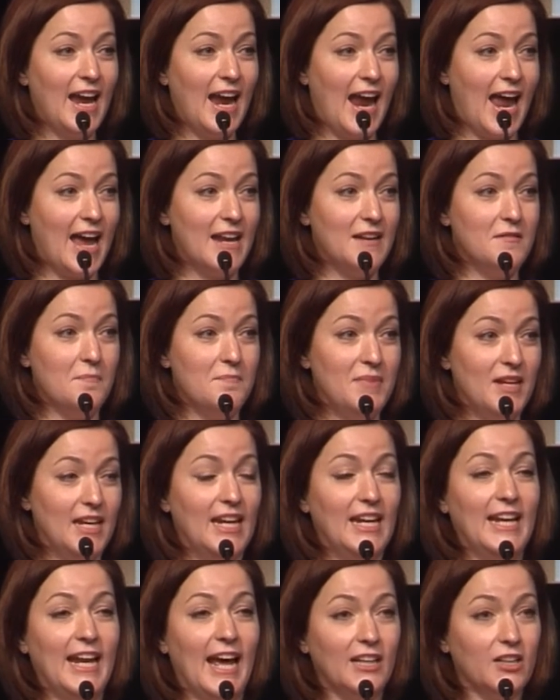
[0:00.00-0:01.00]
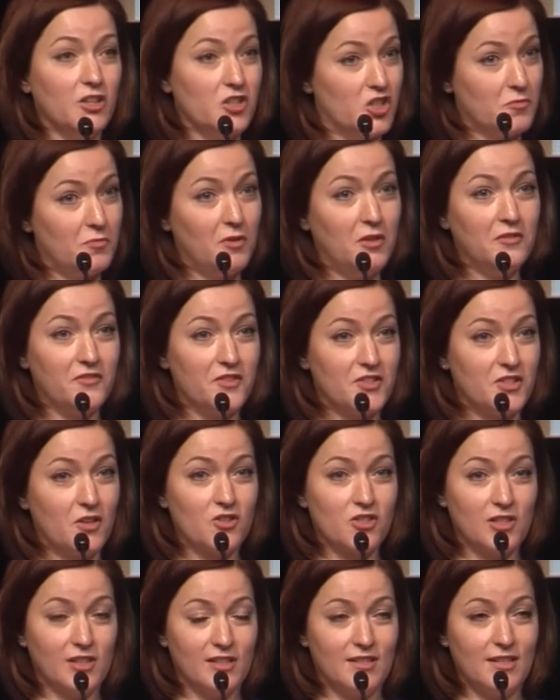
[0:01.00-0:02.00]
and be ineligible for
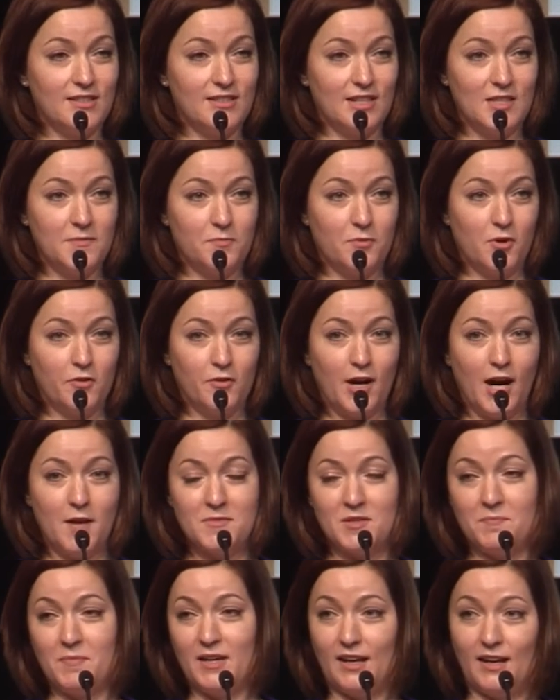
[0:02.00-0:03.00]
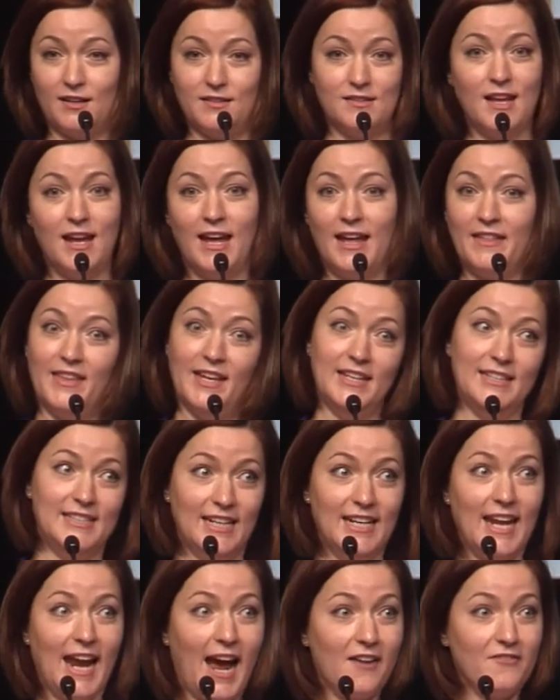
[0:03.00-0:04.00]
social assistance programs because they
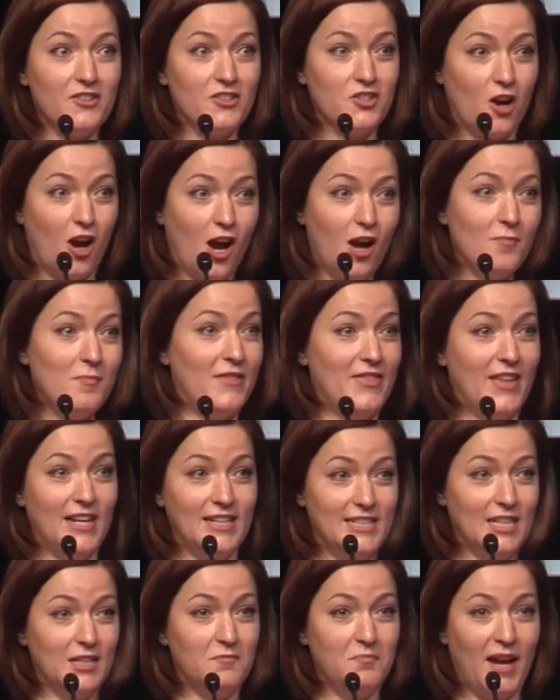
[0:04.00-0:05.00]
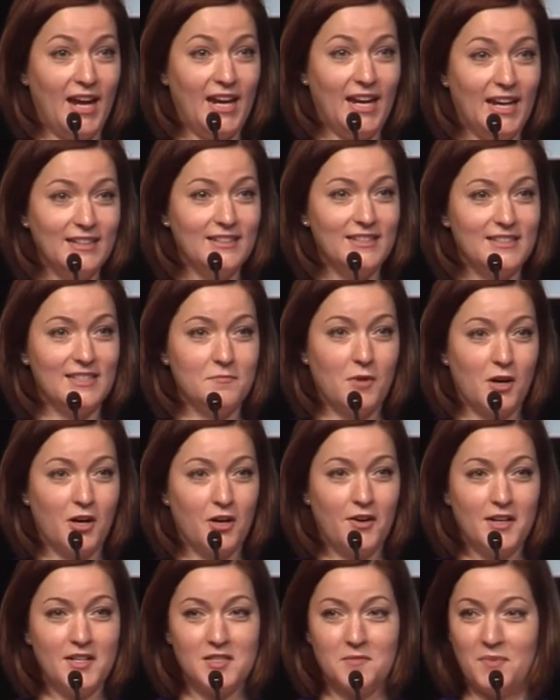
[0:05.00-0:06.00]
did have a job and they did pay into some
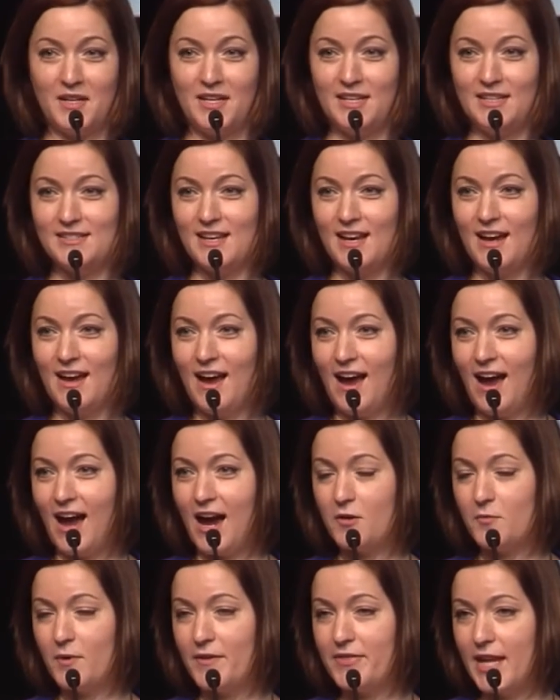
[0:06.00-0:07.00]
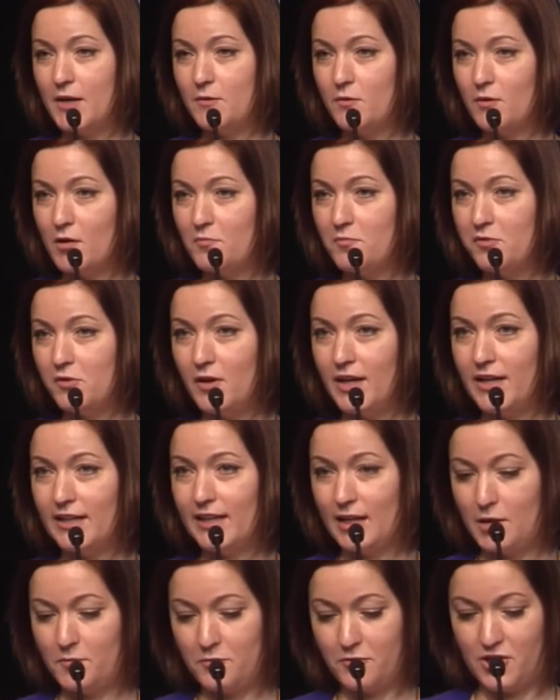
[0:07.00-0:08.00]
RSPs when they were employed
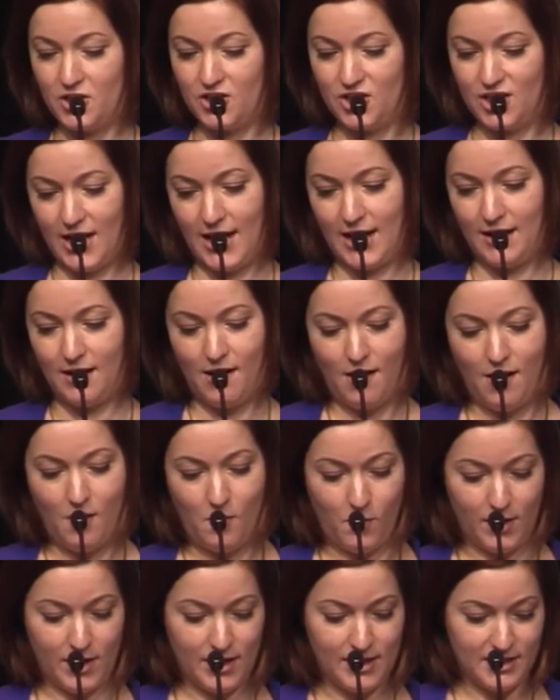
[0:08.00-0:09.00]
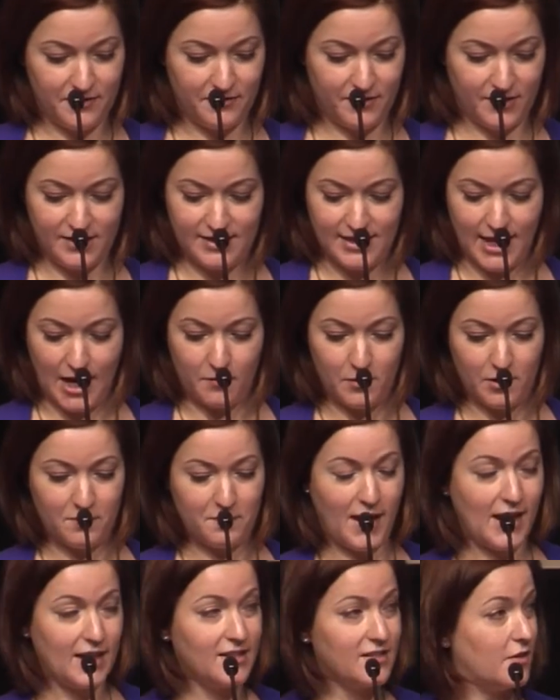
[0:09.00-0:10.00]
can appreciate what a difference that would
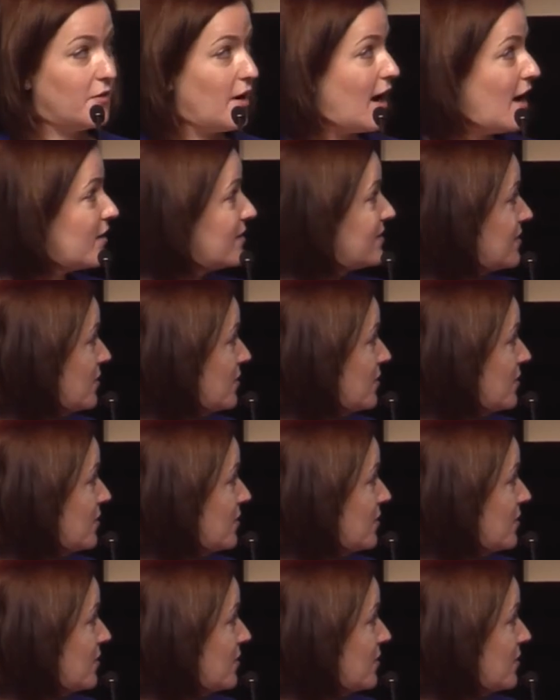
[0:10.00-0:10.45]
make. So how does